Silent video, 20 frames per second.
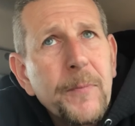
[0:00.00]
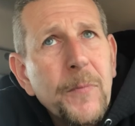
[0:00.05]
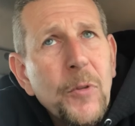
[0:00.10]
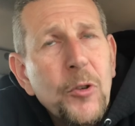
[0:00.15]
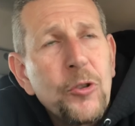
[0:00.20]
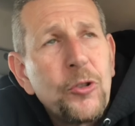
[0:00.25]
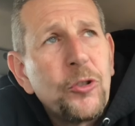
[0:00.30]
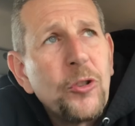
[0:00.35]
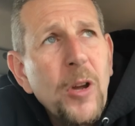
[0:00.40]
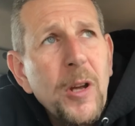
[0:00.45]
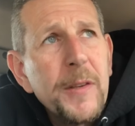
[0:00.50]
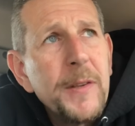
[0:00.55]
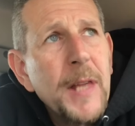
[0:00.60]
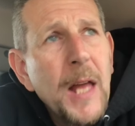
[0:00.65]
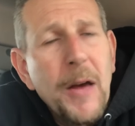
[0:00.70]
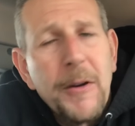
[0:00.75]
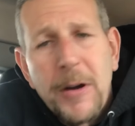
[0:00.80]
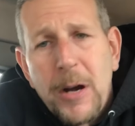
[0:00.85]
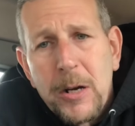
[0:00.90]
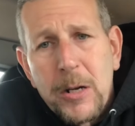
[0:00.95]
shutting
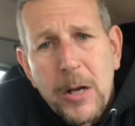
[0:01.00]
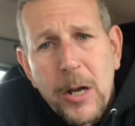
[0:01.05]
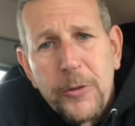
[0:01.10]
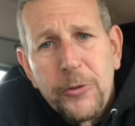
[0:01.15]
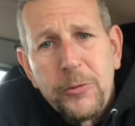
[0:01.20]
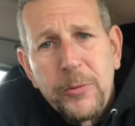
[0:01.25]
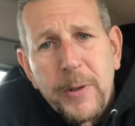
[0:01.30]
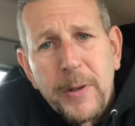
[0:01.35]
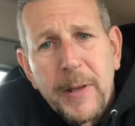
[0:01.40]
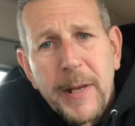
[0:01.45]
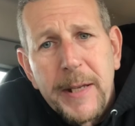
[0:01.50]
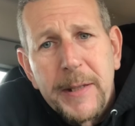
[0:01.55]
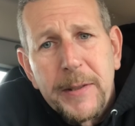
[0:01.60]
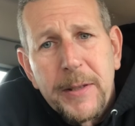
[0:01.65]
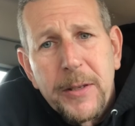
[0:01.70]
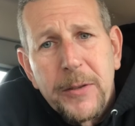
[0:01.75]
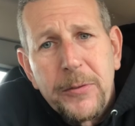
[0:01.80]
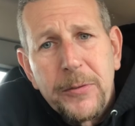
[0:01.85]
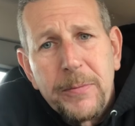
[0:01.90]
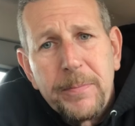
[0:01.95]
down our country like
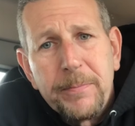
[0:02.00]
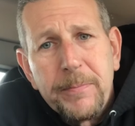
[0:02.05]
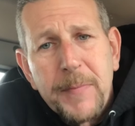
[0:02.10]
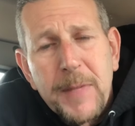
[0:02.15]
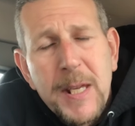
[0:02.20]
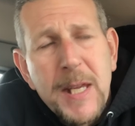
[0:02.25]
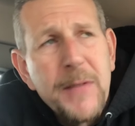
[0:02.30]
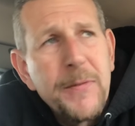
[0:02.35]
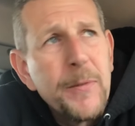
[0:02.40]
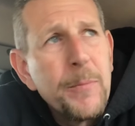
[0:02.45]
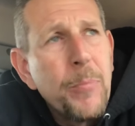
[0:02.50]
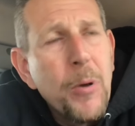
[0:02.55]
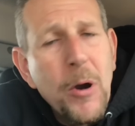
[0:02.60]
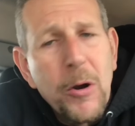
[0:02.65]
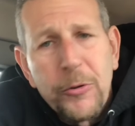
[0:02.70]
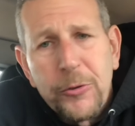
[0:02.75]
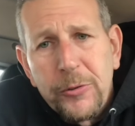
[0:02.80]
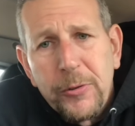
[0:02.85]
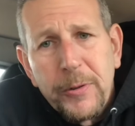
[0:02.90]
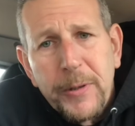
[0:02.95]
this, even
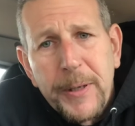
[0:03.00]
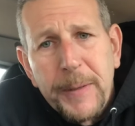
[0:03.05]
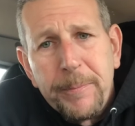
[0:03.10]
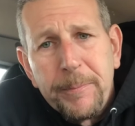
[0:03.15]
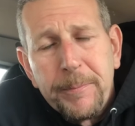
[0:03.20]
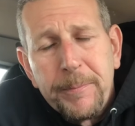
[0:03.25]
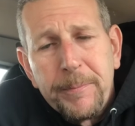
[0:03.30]
partially,